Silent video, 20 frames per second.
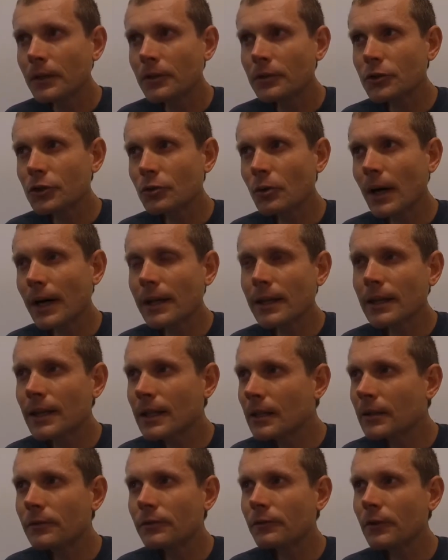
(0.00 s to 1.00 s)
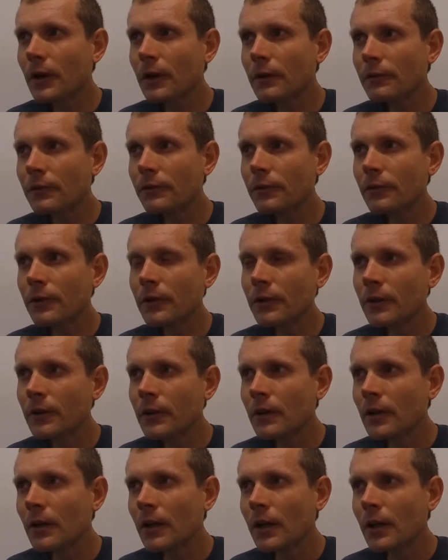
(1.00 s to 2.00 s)
So I think of
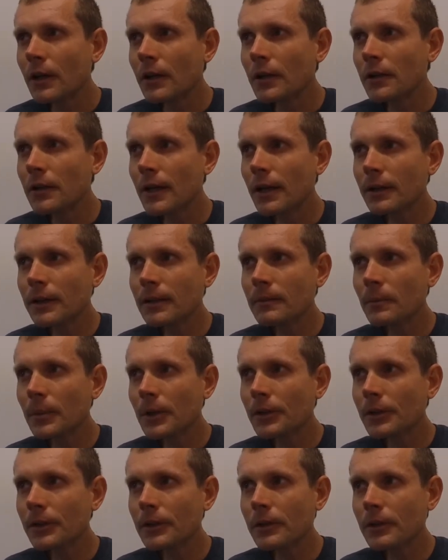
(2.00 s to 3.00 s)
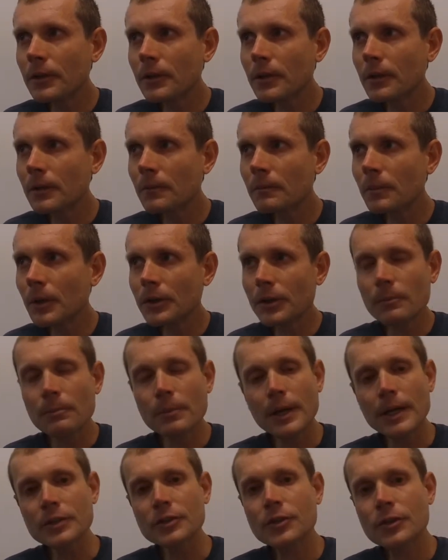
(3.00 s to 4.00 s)
nothing but the
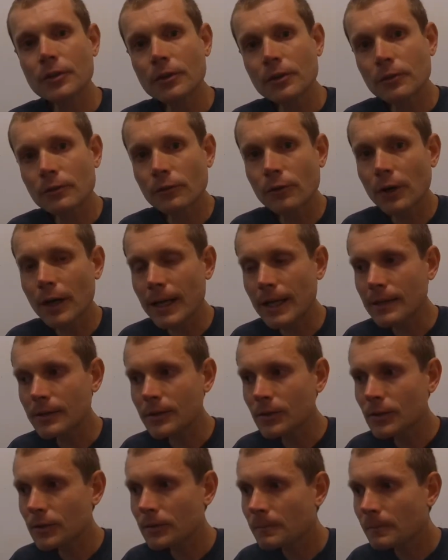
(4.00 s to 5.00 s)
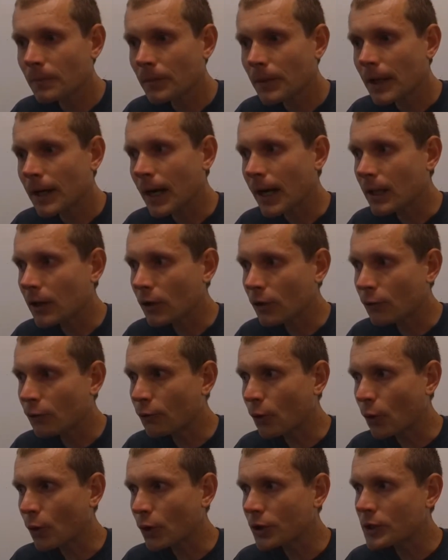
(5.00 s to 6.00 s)
best for ACE. I look
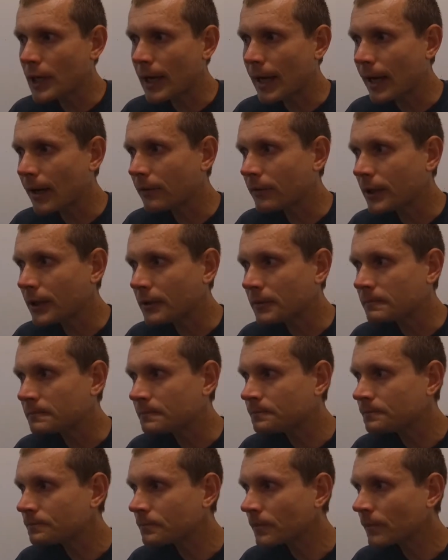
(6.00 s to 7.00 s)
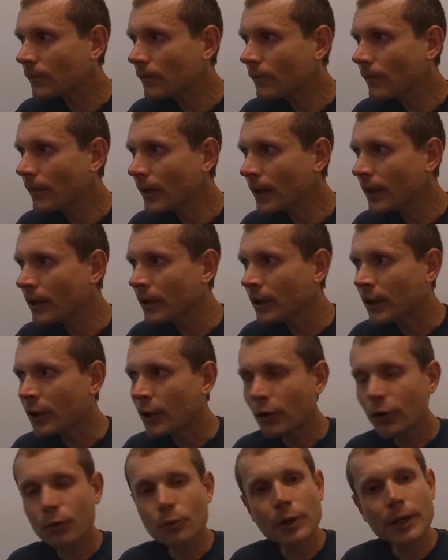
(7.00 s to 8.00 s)
forward to having
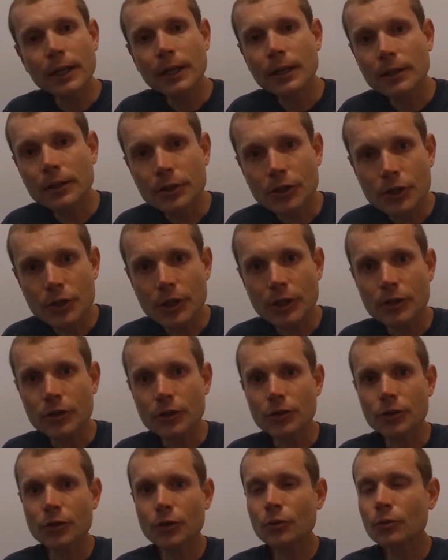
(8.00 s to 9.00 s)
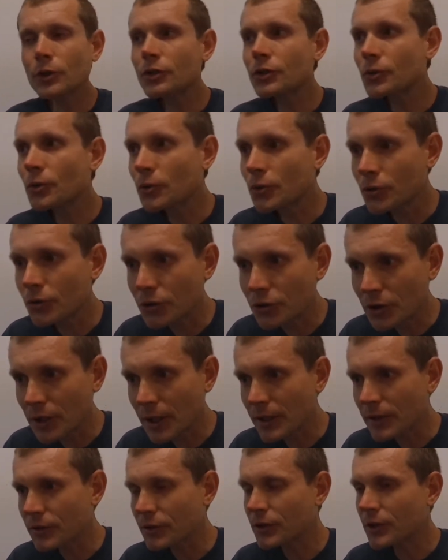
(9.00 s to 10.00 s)
three English teachers, three social
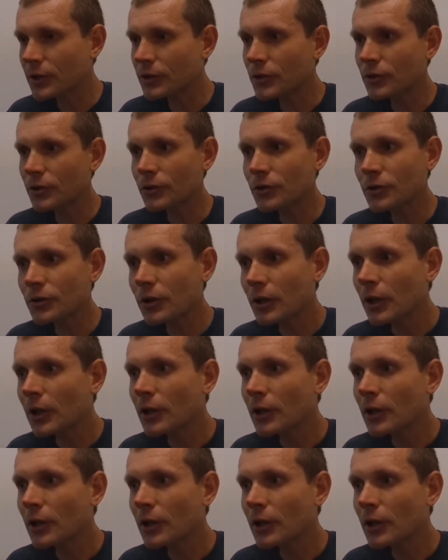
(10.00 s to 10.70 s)
science teachers,